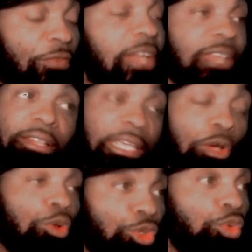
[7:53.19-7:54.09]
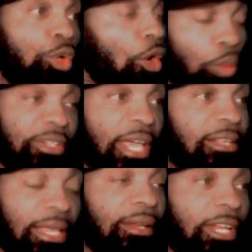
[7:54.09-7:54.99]
to fight Tank, then he gonna do what
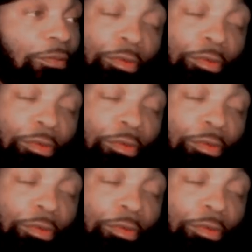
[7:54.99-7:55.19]
Tank say then.